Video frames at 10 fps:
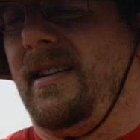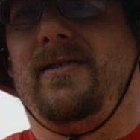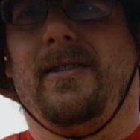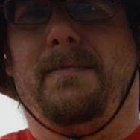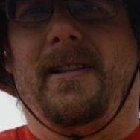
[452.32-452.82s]

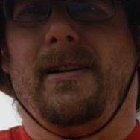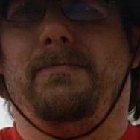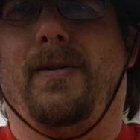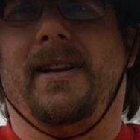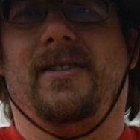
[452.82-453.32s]
took my little
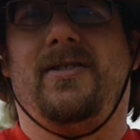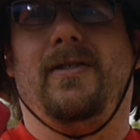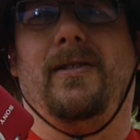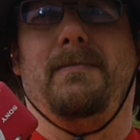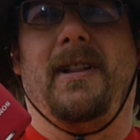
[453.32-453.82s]
point and
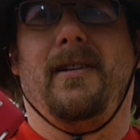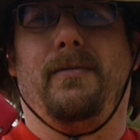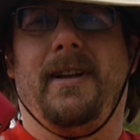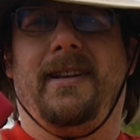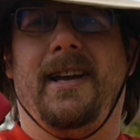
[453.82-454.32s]
shoot, my little
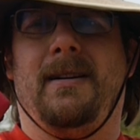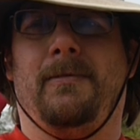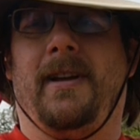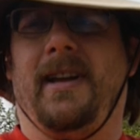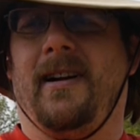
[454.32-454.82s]
red
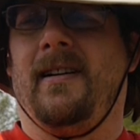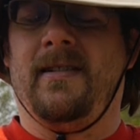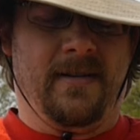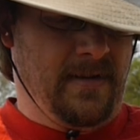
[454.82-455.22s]
camera here,